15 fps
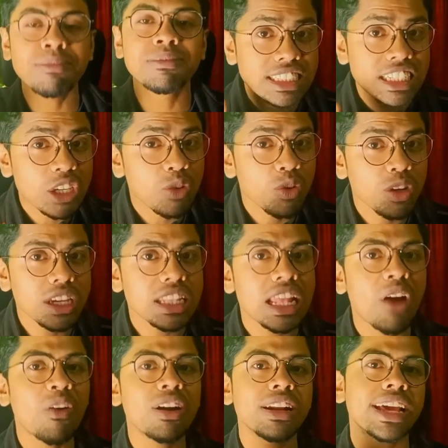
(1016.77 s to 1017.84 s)
See you in
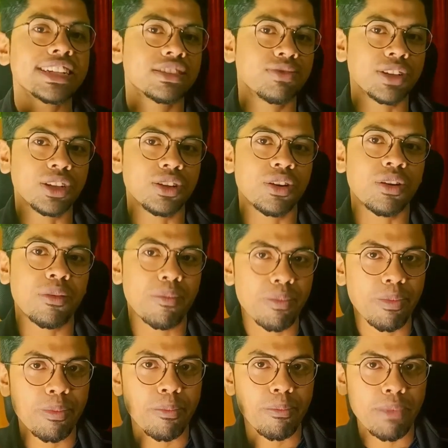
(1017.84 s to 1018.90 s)
our next video.
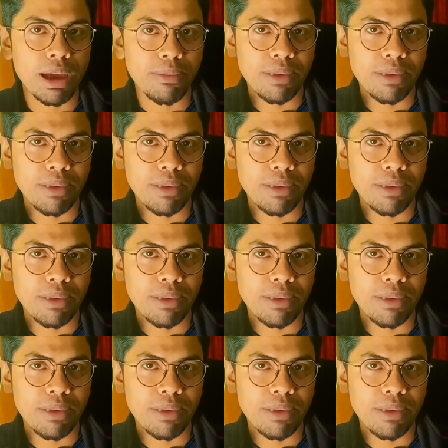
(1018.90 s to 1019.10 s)
Bye